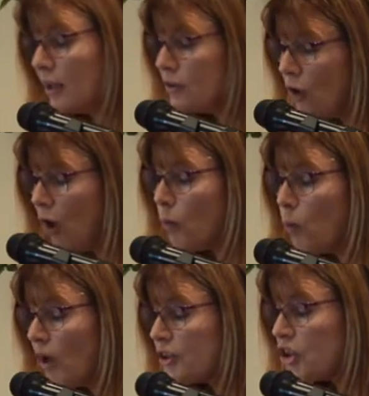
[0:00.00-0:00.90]
not
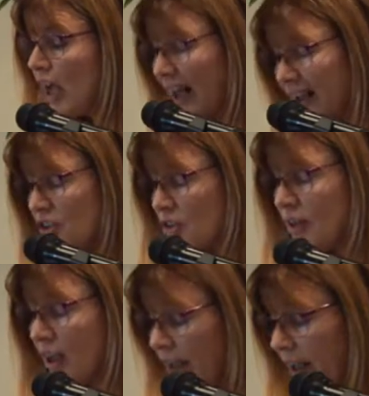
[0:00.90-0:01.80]
what challenges are
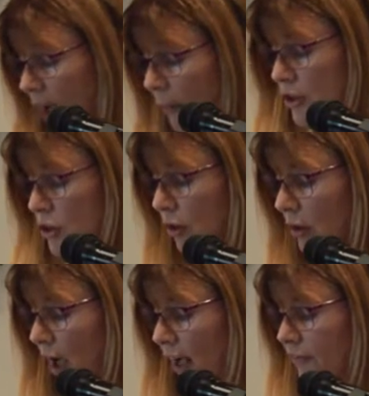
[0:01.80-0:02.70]
going to come into your
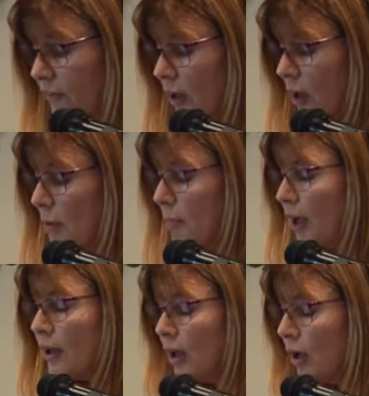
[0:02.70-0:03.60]
life, but
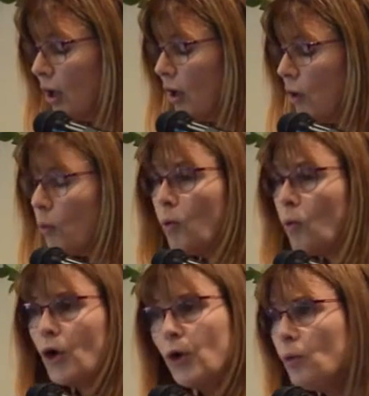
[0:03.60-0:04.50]

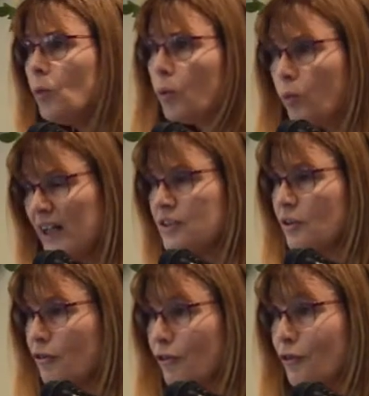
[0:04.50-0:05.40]
who will rescue
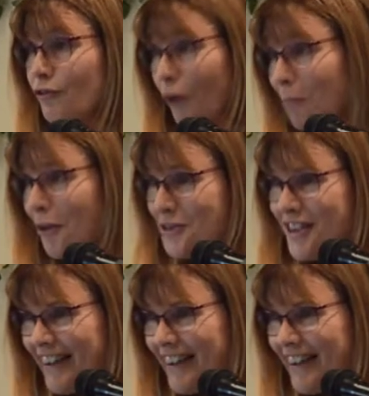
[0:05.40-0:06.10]
you from those